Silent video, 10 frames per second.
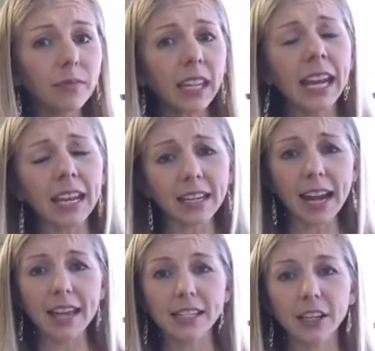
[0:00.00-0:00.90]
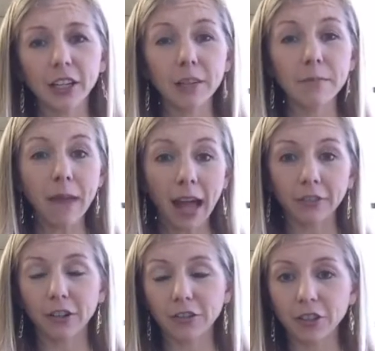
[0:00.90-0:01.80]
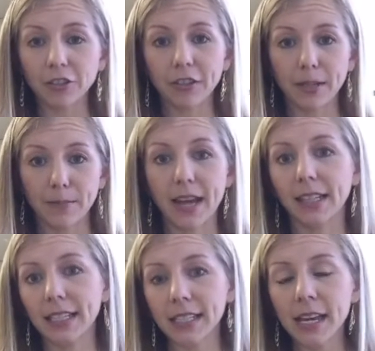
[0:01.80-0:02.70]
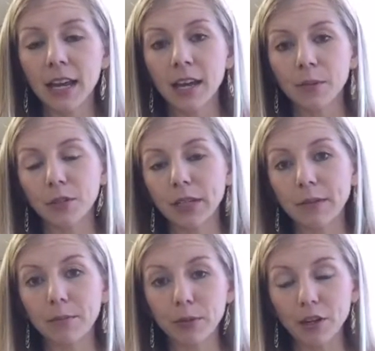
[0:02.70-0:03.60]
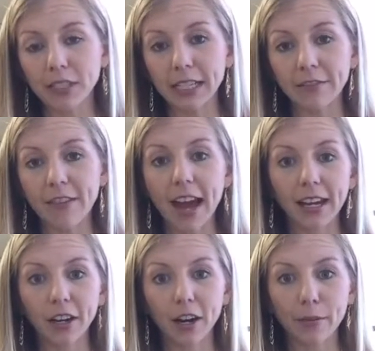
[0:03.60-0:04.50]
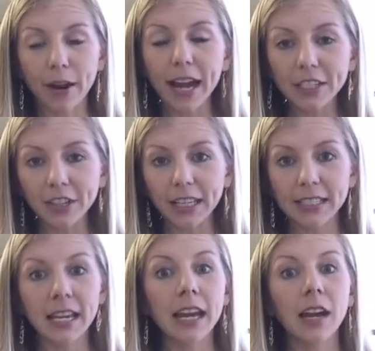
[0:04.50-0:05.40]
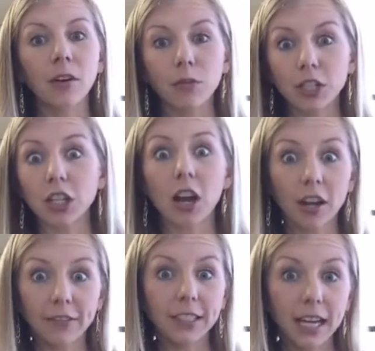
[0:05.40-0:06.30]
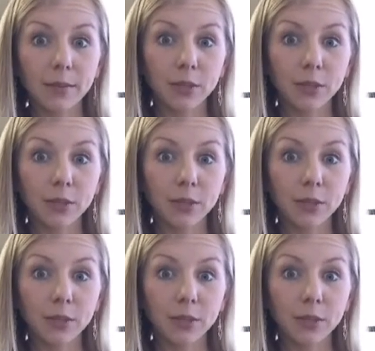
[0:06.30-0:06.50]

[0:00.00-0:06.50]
And it has a good macronutrient balance between protein, fat, and carbohydrates, which oftentimes